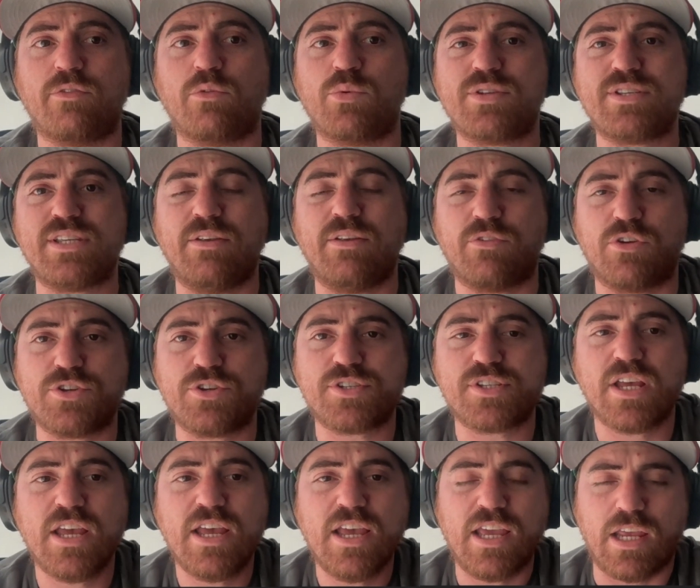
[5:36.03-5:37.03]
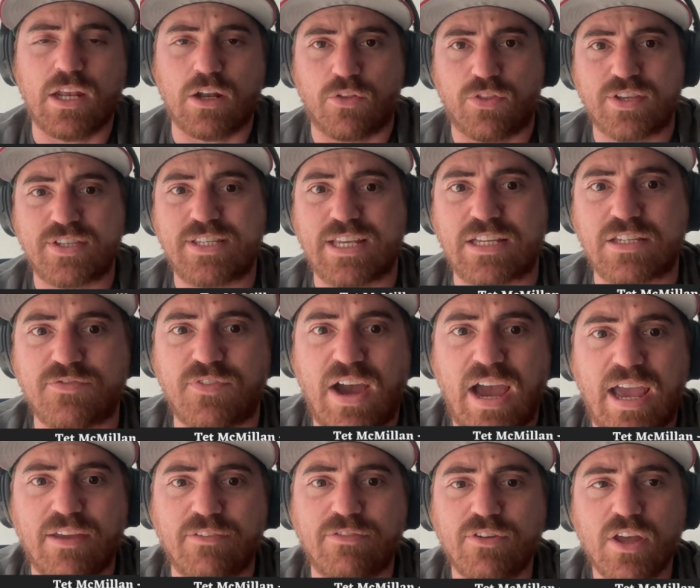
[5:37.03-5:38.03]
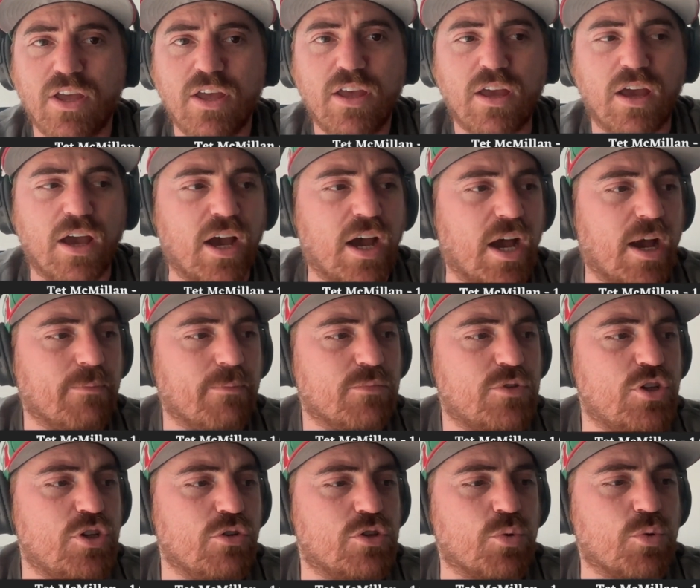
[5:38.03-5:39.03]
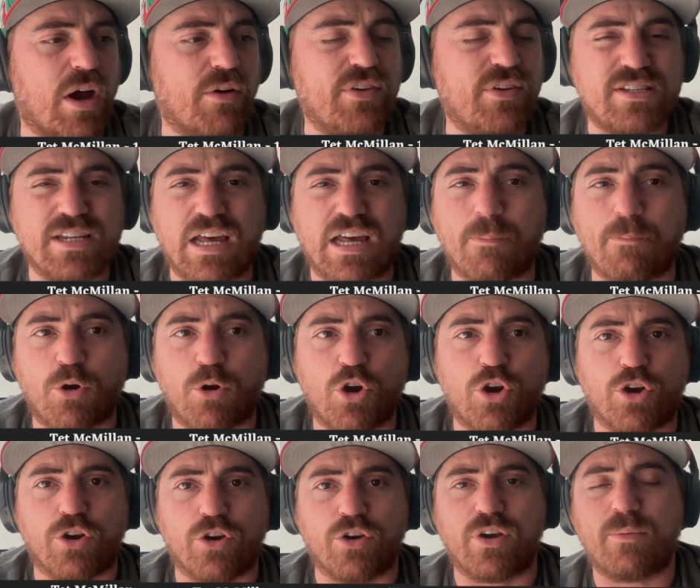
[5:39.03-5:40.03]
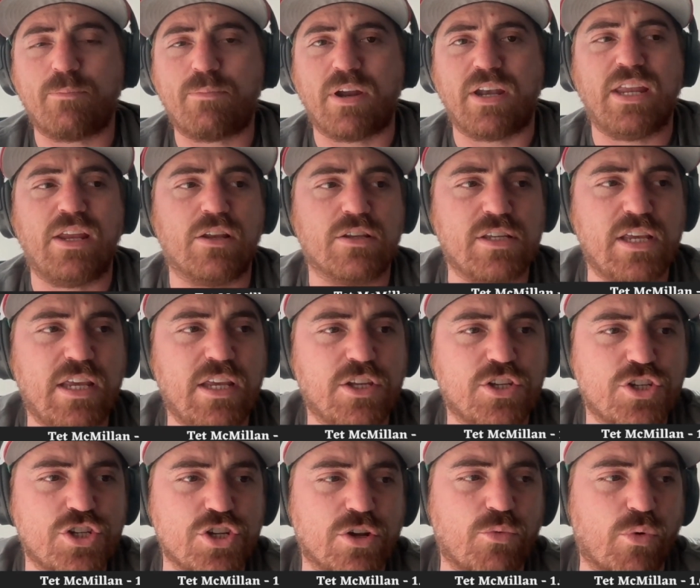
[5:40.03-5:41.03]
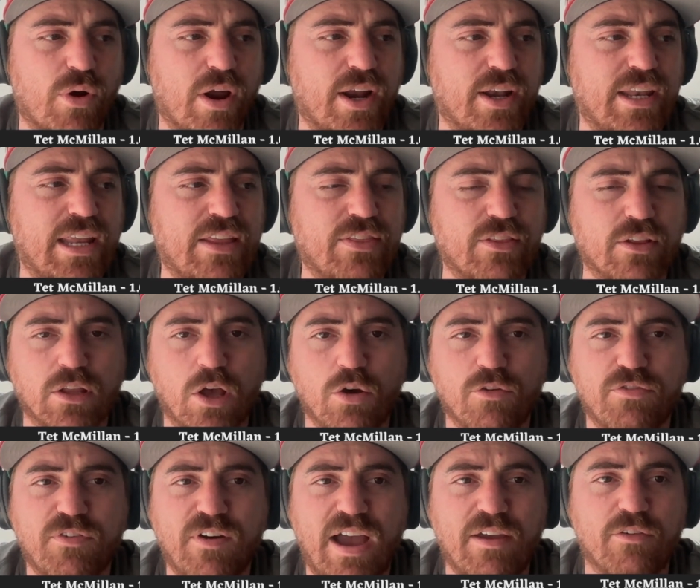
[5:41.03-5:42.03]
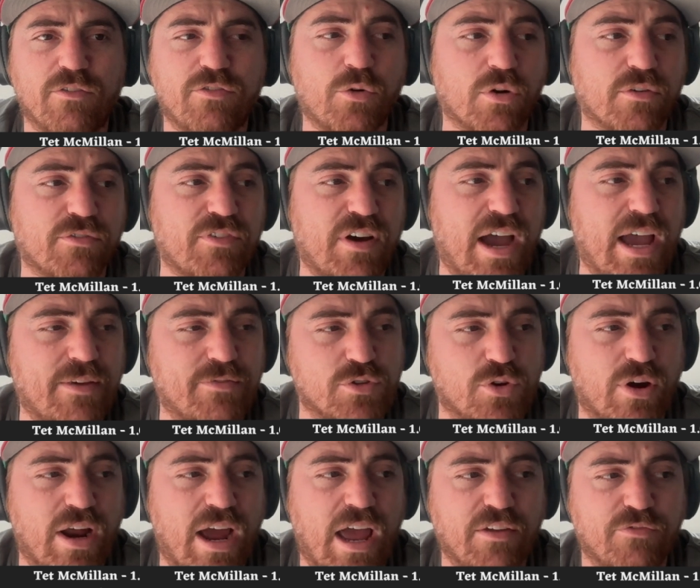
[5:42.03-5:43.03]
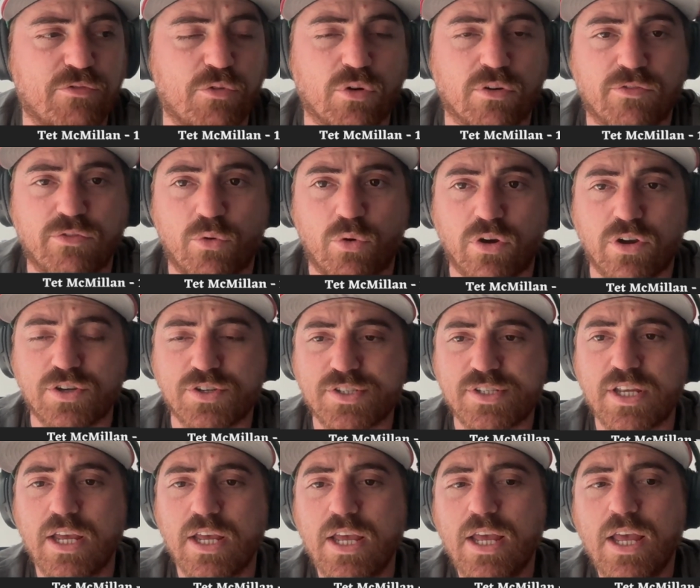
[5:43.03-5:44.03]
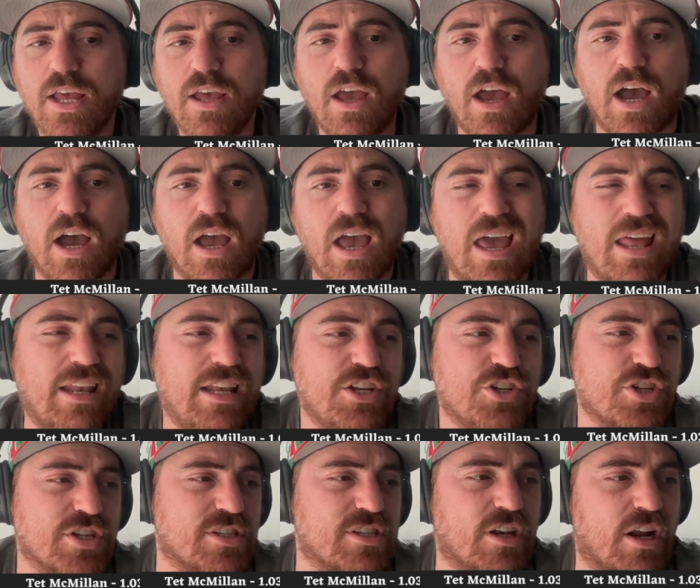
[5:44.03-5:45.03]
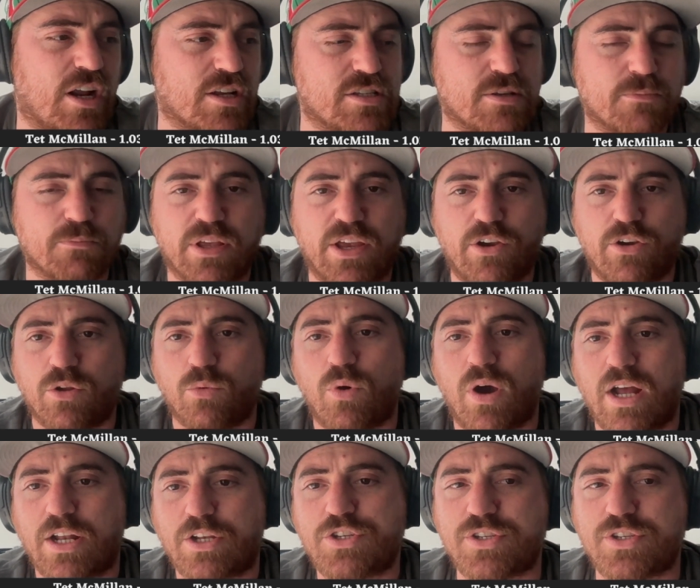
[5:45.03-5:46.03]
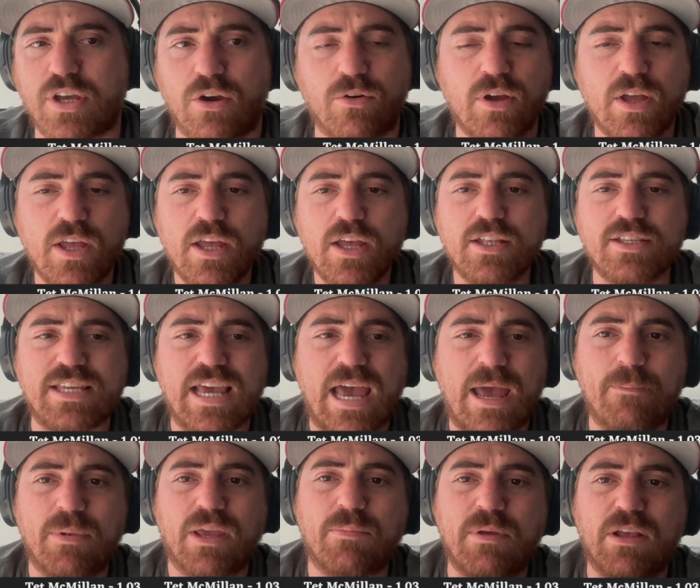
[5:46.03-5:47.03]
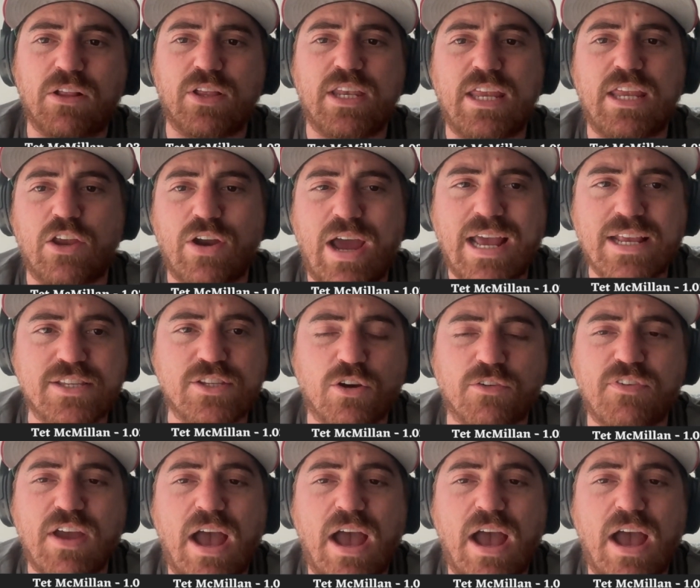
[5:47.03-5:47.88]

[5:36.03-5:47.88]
of a receivers, the 6'5", 212. He's not a burner, but he should run in the low 4.5s or high 4.4s. And he's just an awesome player to watch. So Ted McMillan here. I still